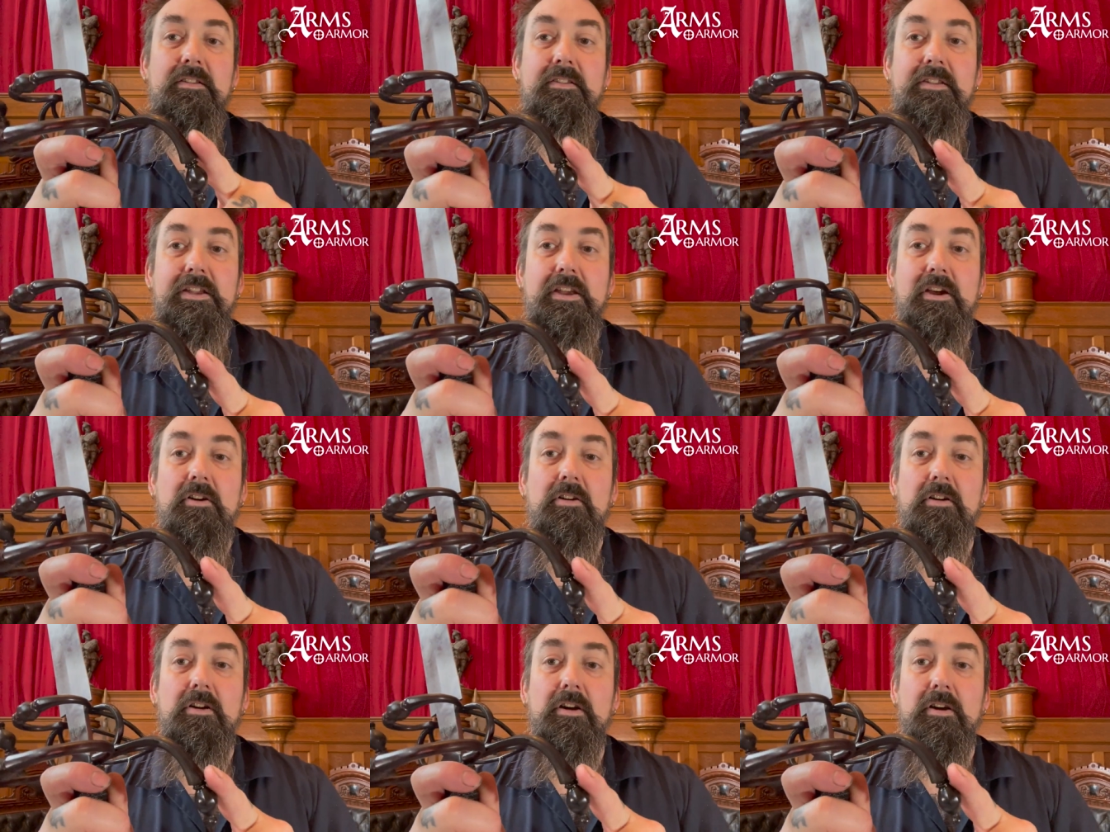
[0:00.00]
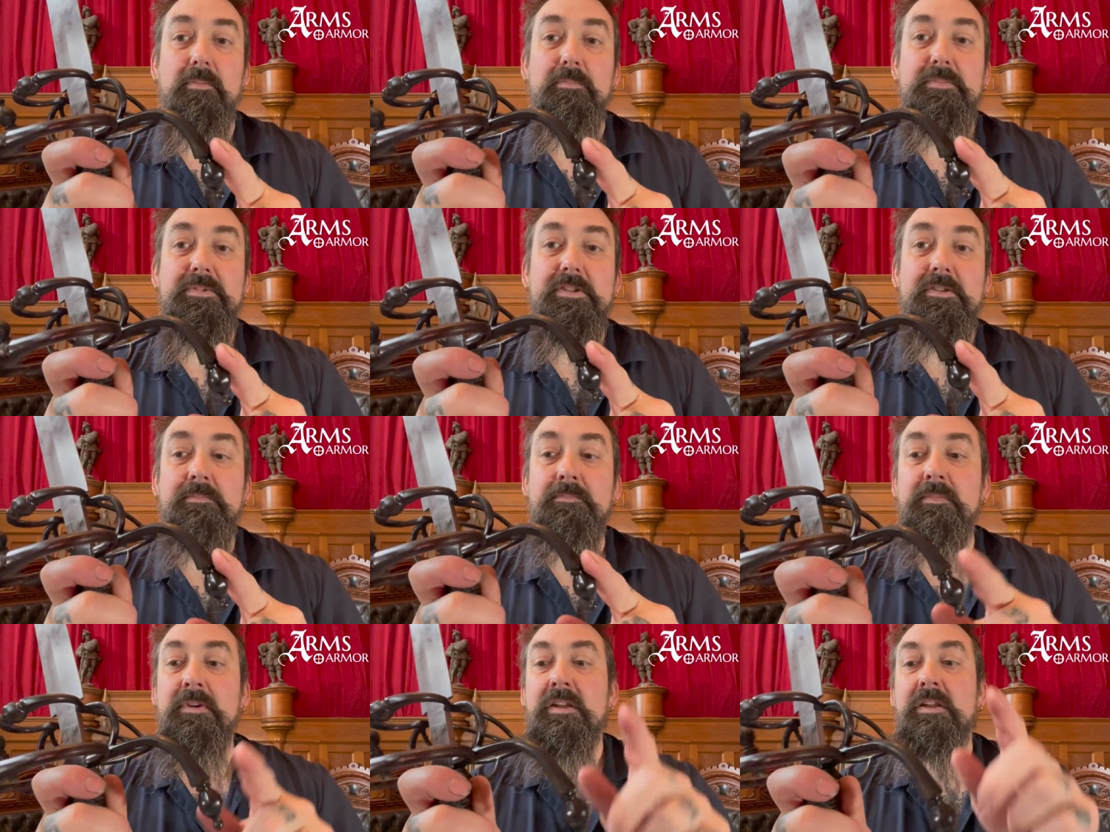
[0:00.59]
the arms.
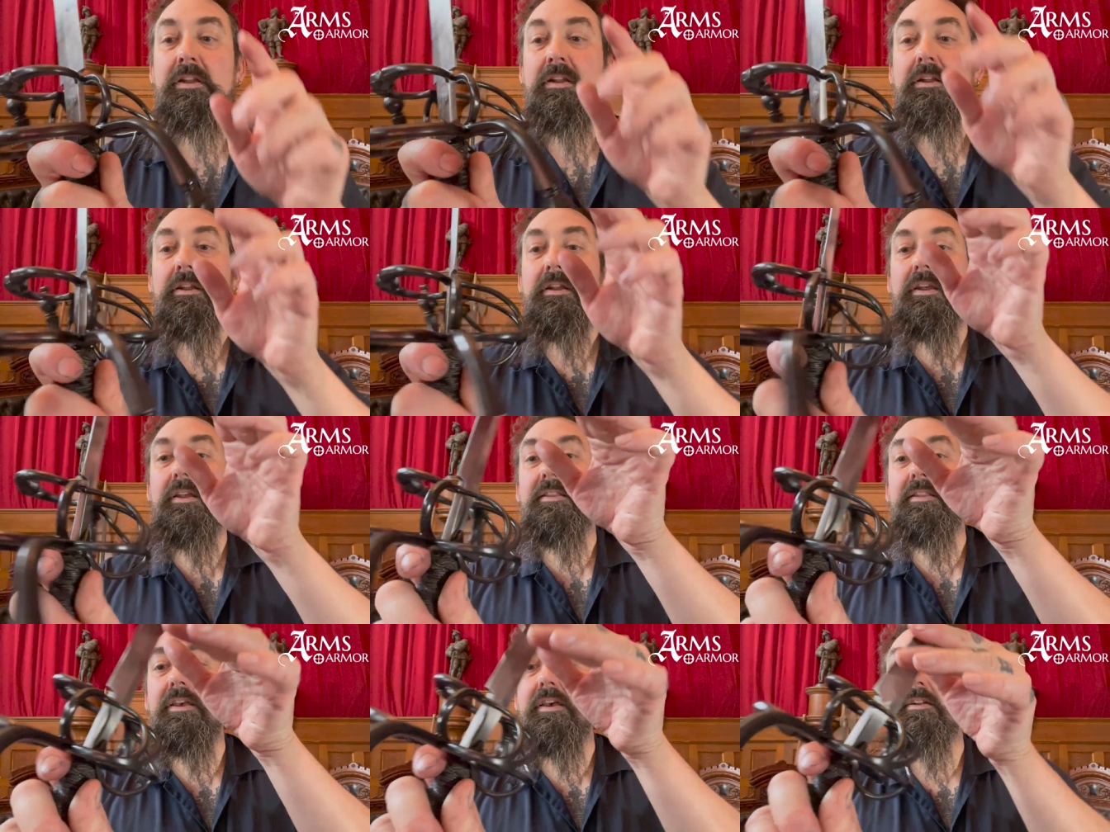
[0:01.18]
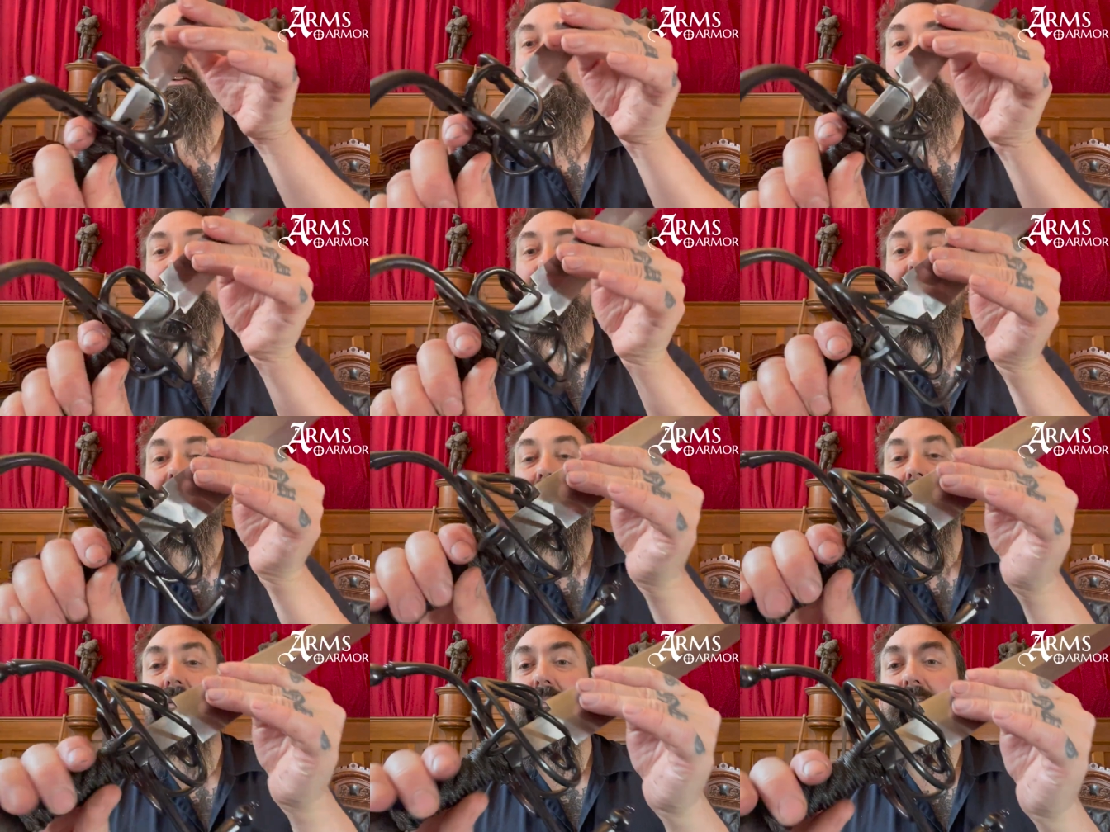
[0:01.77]
And then on
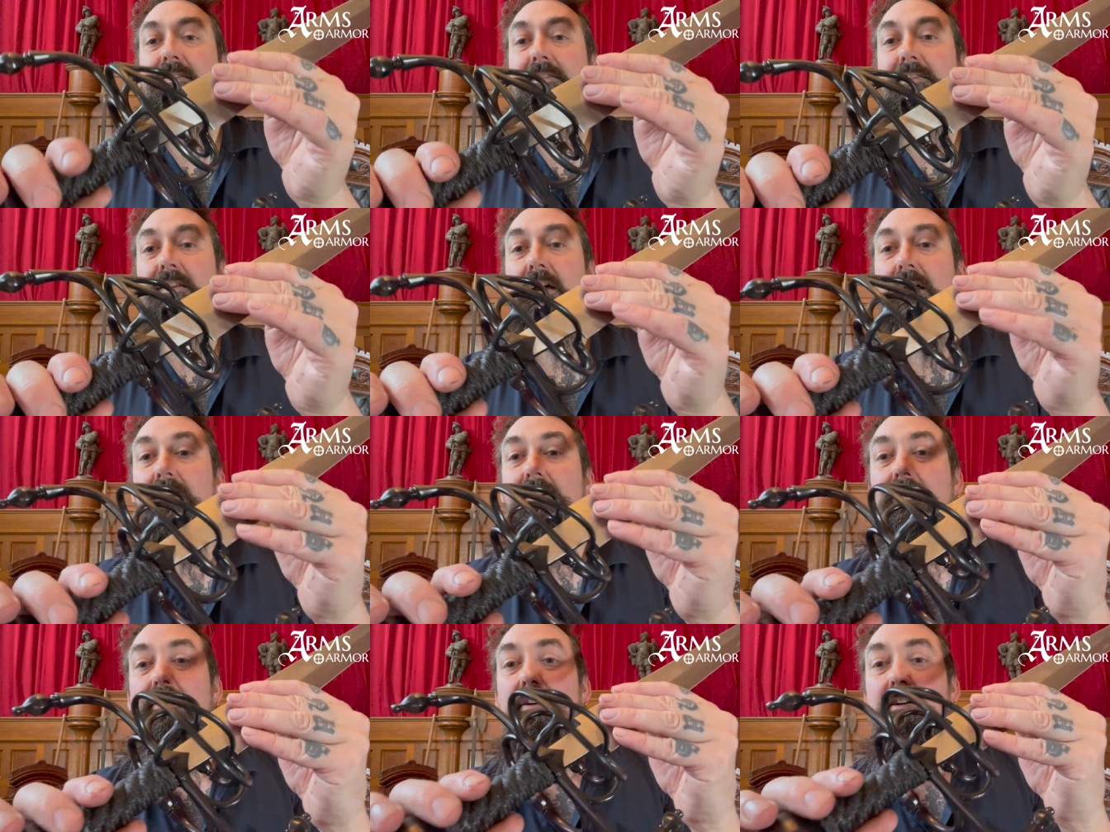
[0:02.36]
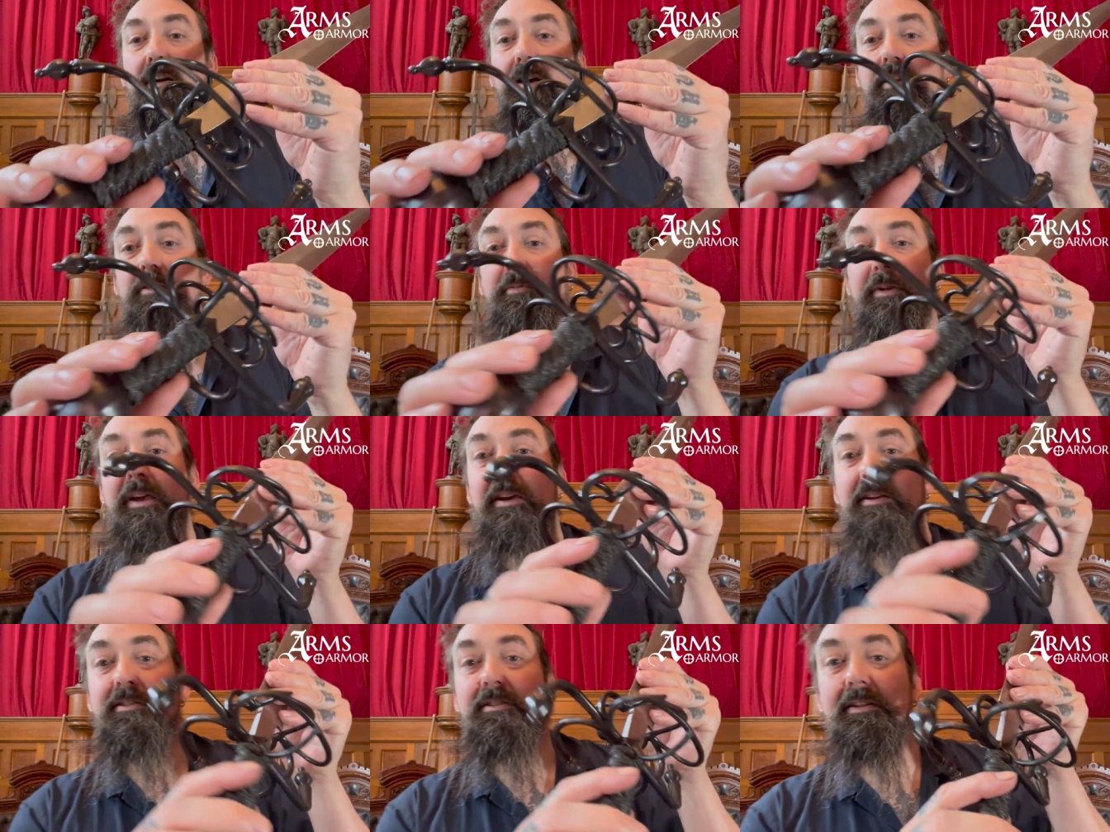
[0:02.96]
the inside guard,
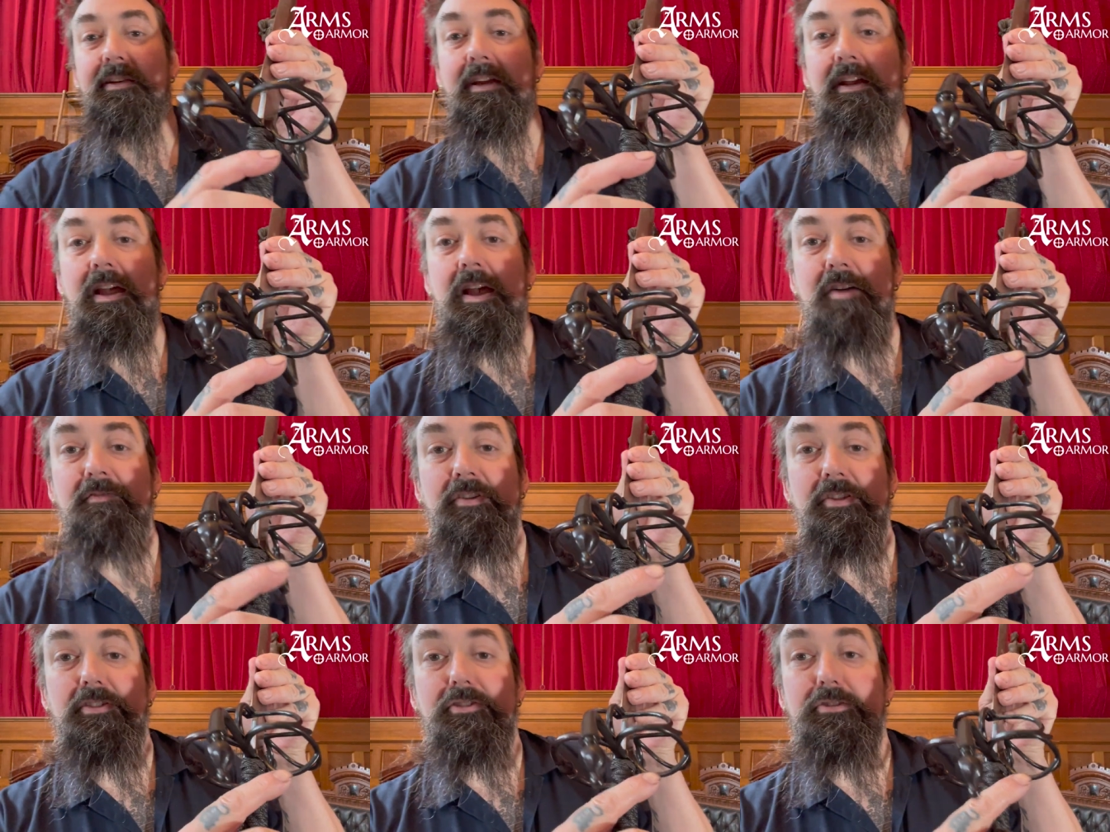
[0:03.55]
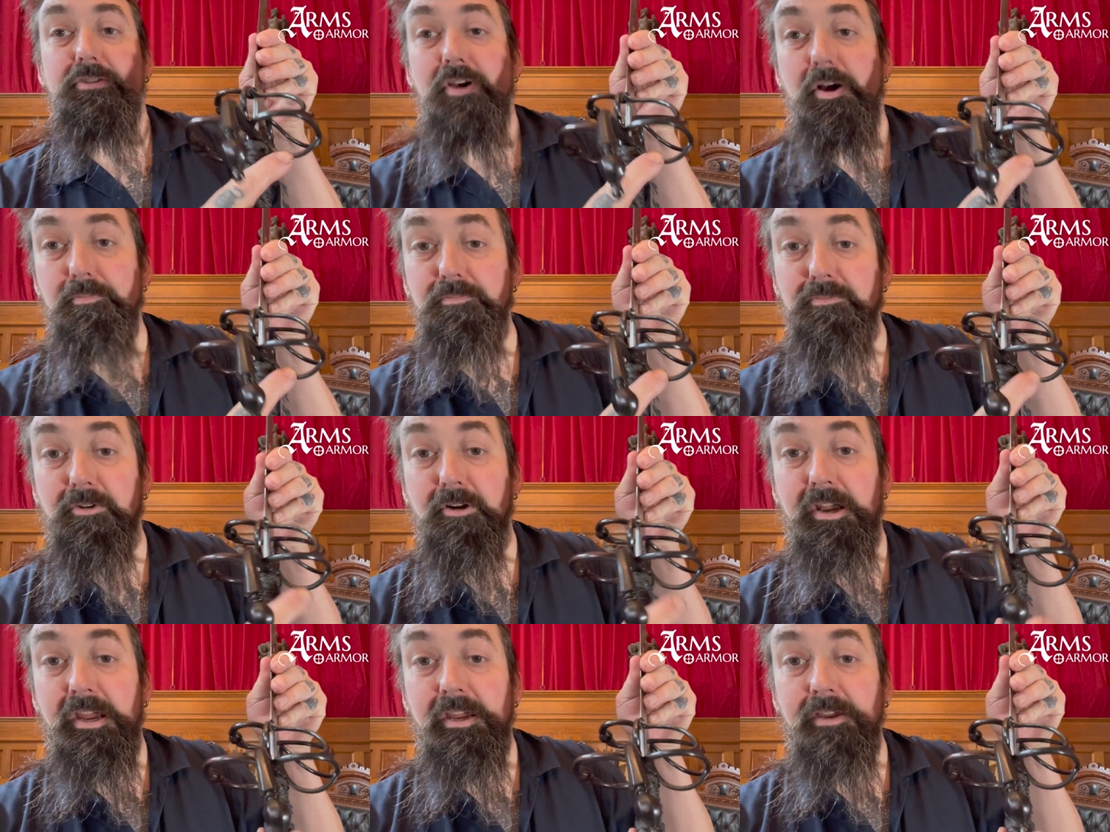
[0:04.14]
we actually have a thumb
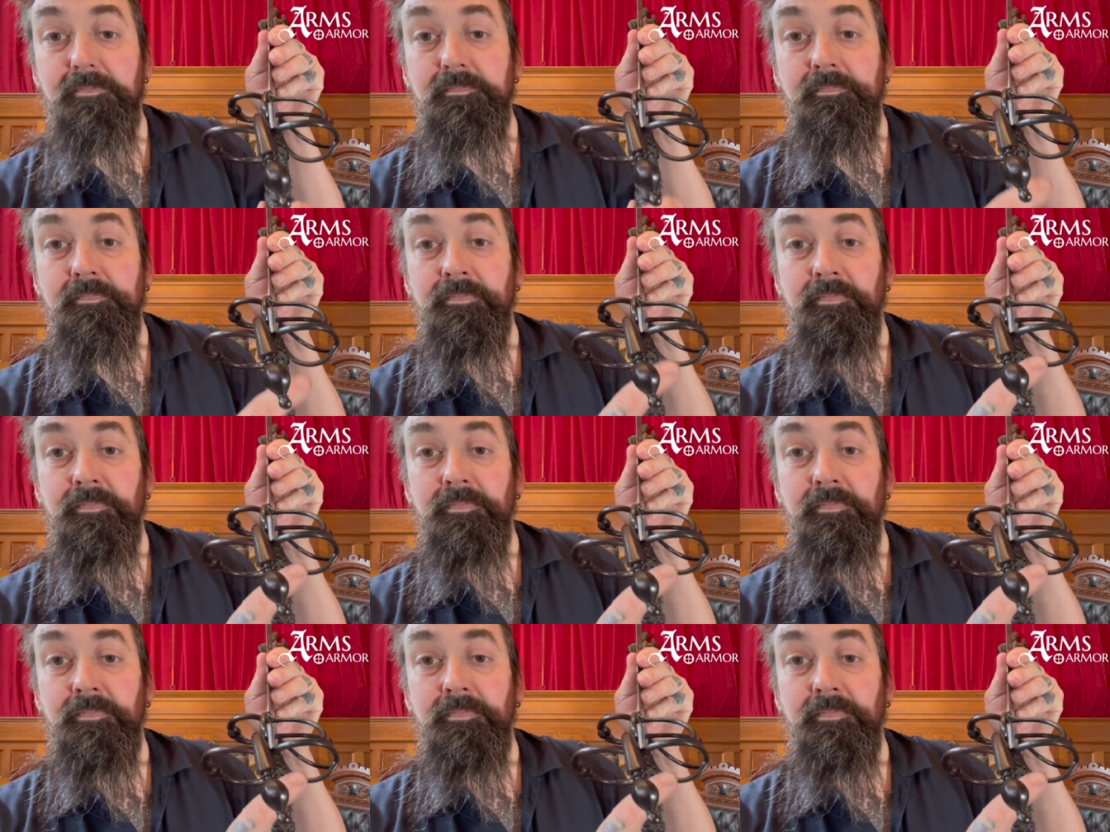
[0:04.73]
ring